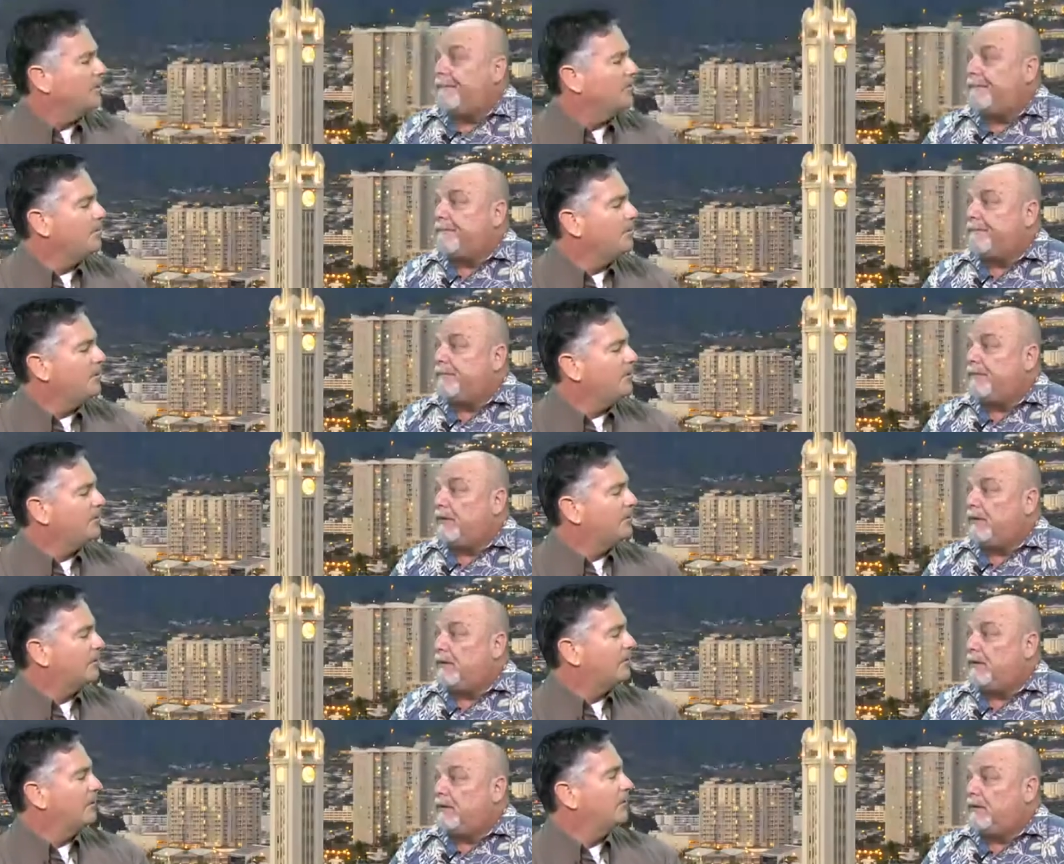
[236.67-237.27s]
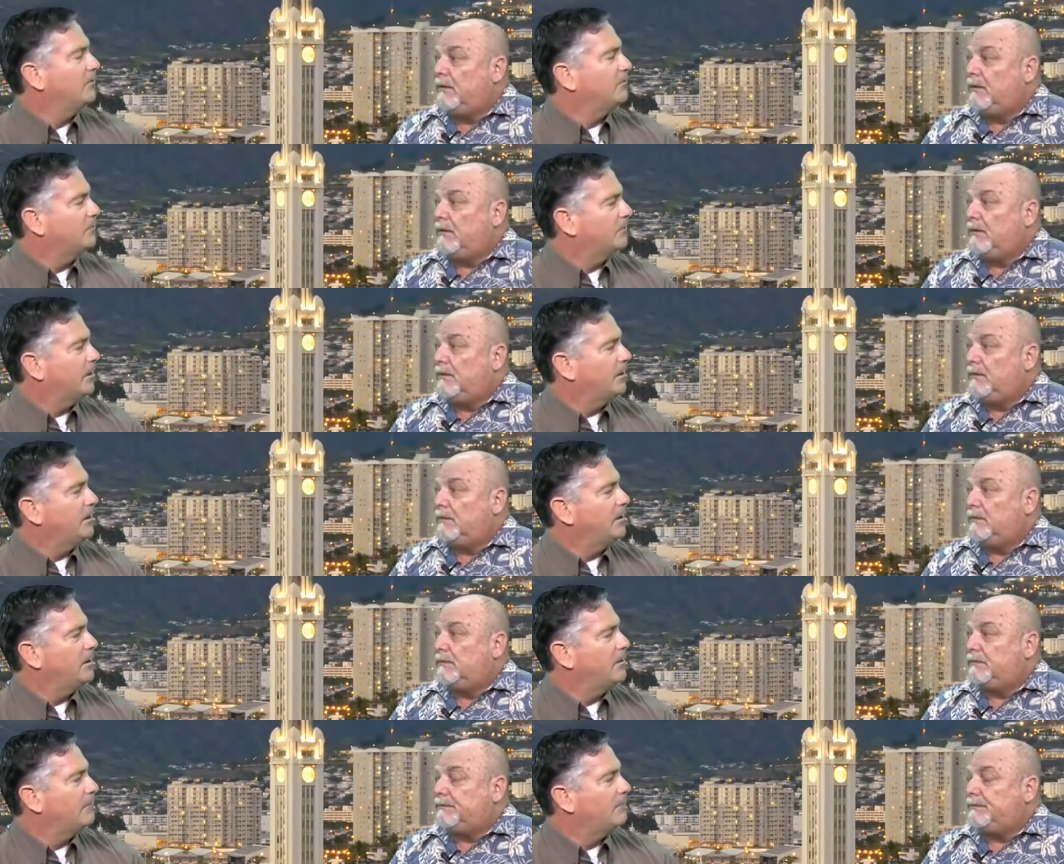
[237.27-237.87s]
Speaker 1: military is
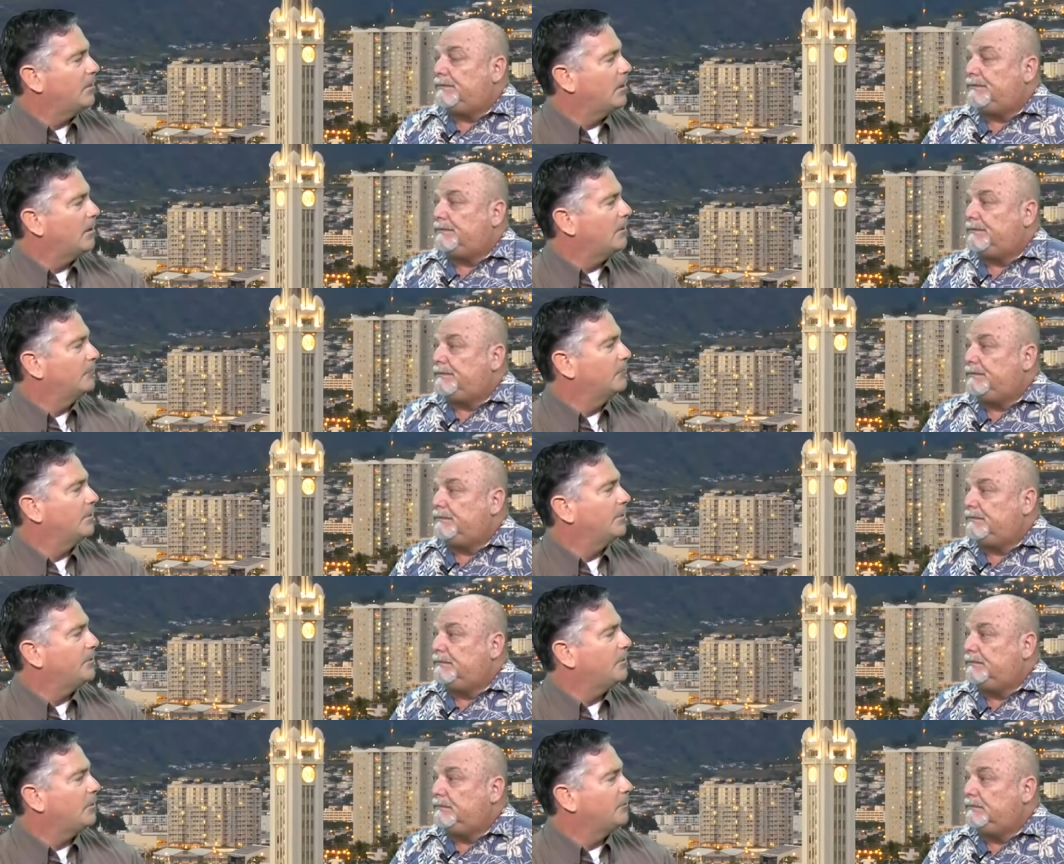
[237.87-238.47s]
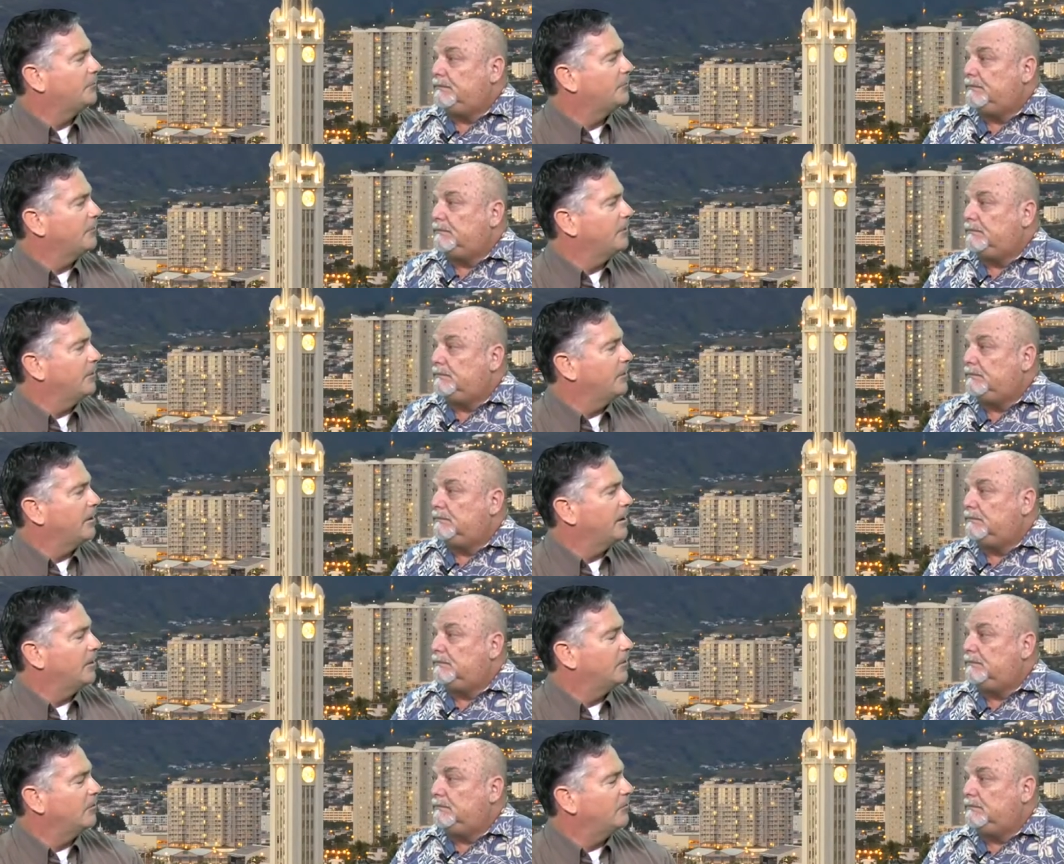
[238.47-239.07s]
getting involved with
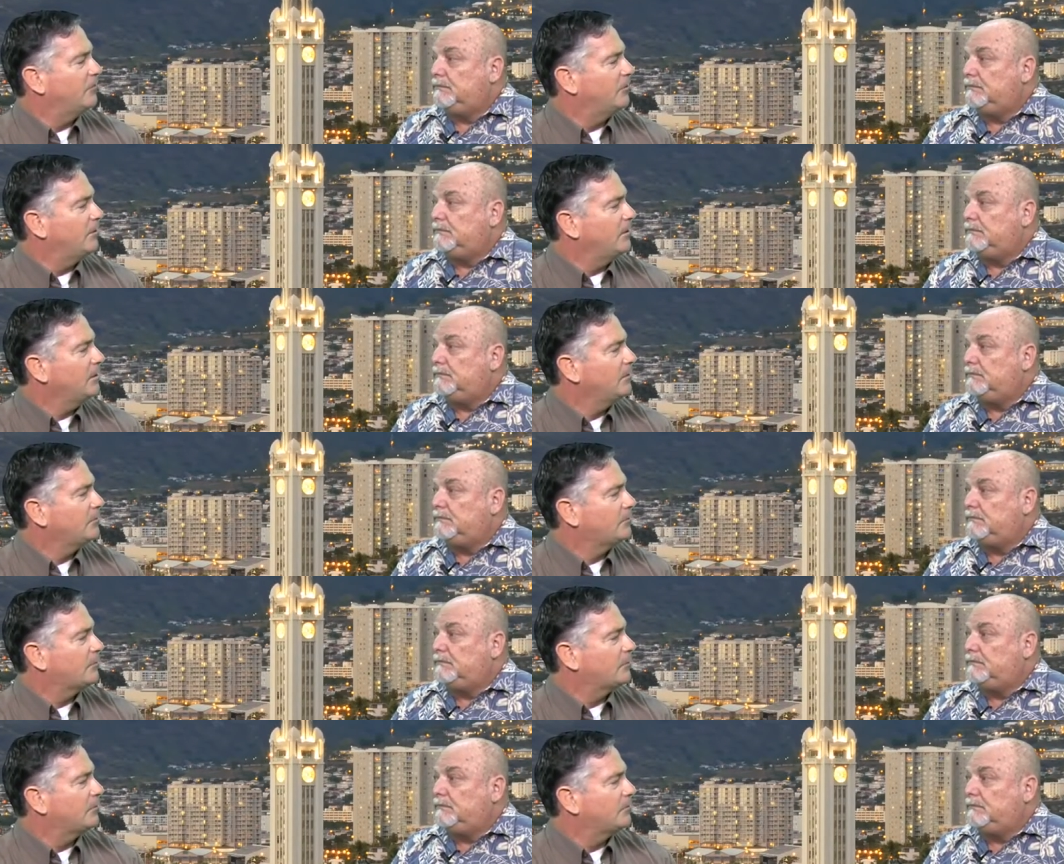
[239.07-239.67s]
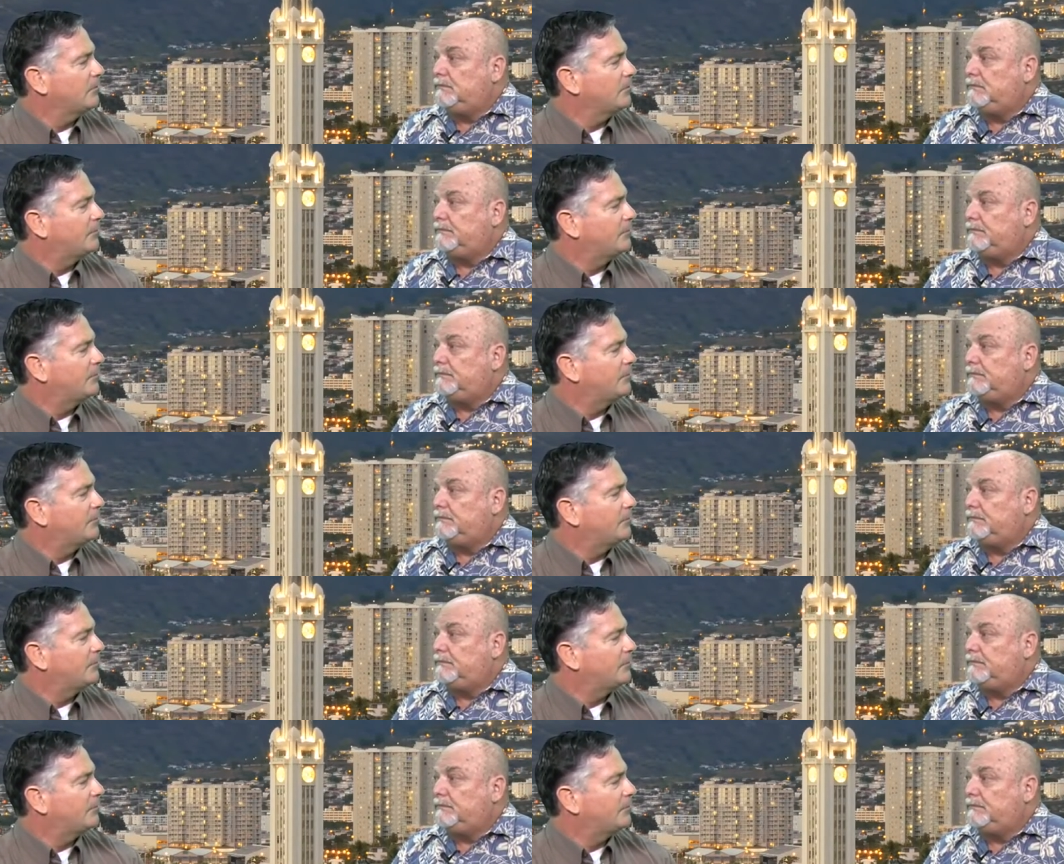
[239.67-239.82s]
alternate energy sources